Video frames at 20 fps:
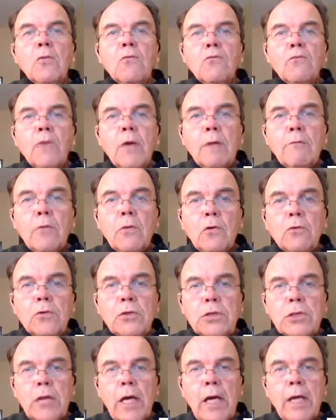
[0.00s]
From
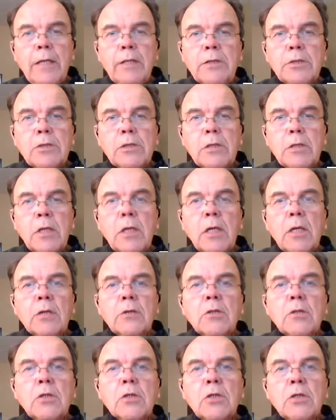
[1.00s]
those sites,
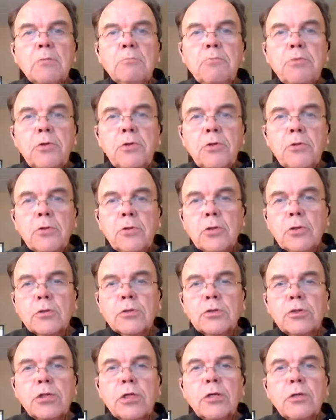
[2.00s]
the computer
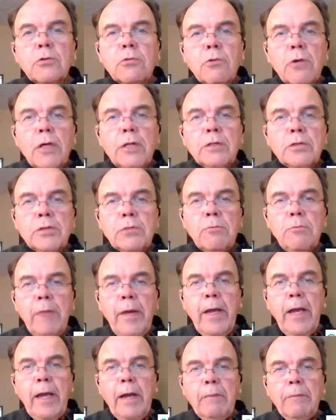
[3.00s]
generates a
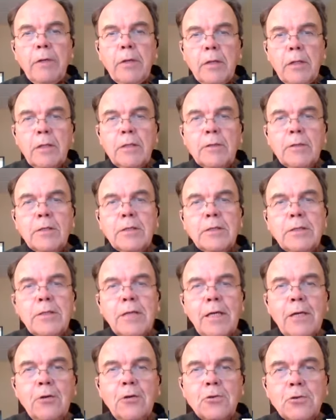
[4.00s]
map that
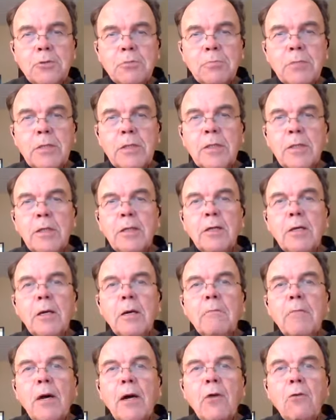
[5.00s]
tells me
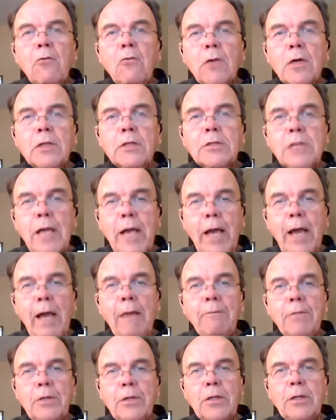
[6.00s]
about what's
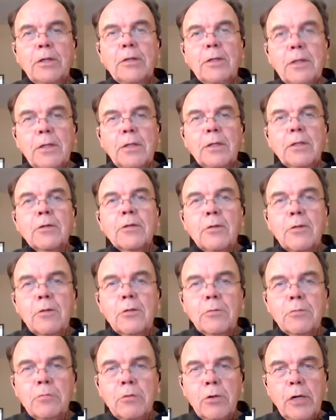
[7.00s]
happening in
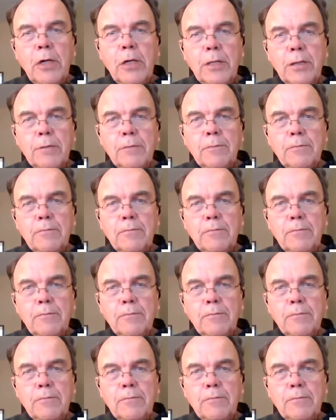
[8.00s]
the brain.